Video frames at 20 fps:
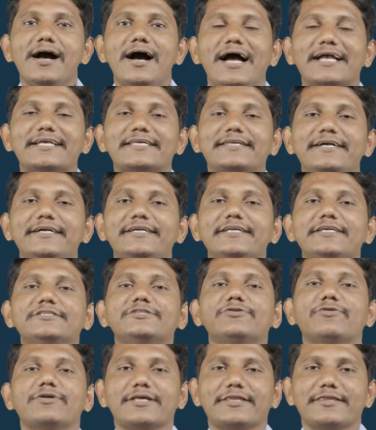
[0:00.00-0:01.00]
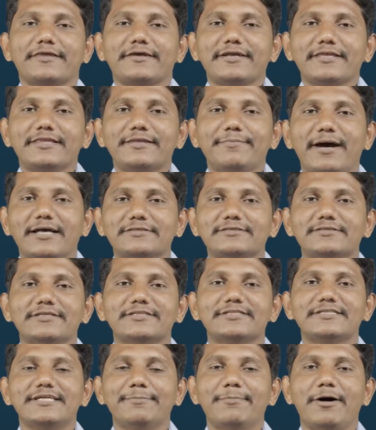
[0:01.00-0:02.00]
I greet each one another in the
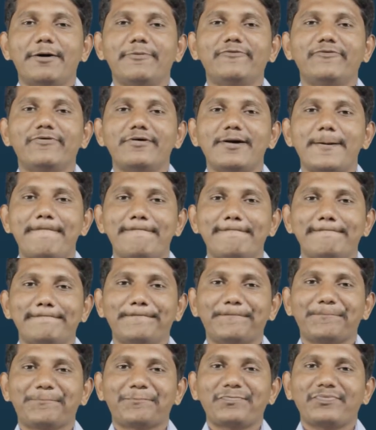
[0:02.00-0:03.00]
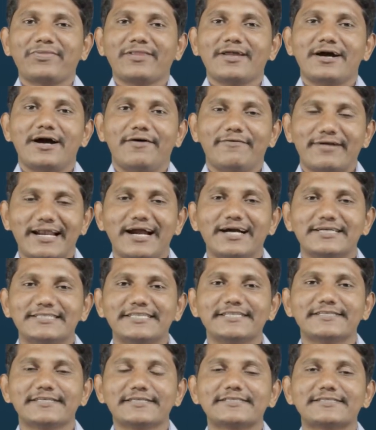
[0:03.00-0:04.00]
matchless name of our Lord
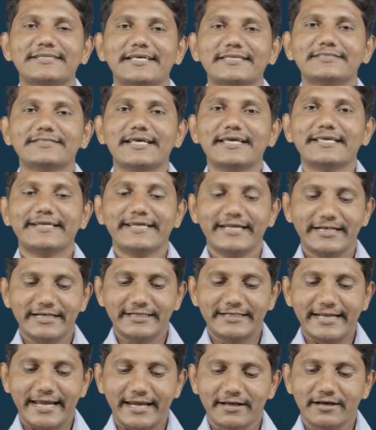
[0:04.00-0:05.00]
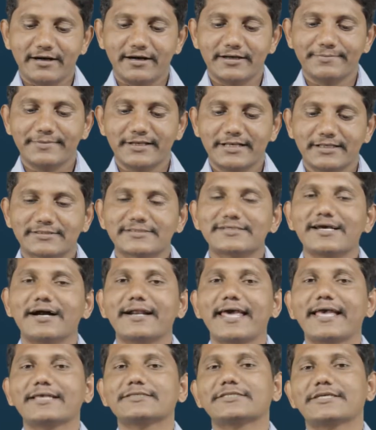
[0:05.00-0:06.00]
Jesus Christ. I really thank God because
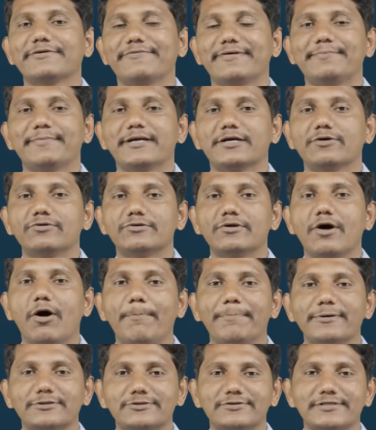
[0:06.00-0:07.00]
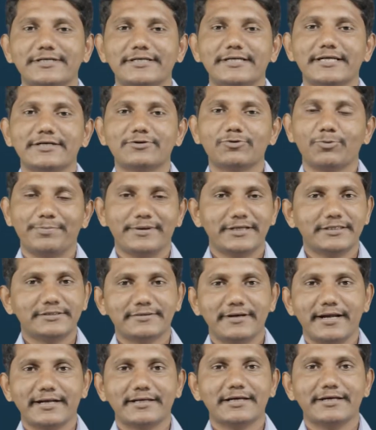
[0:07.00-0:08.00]
God has given me good opportunity to preach
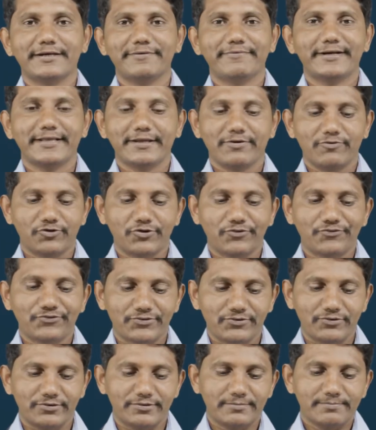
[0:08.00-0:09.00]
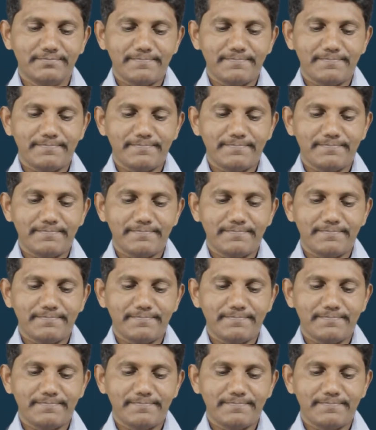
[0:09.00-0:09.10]
rightly dividing word of truth.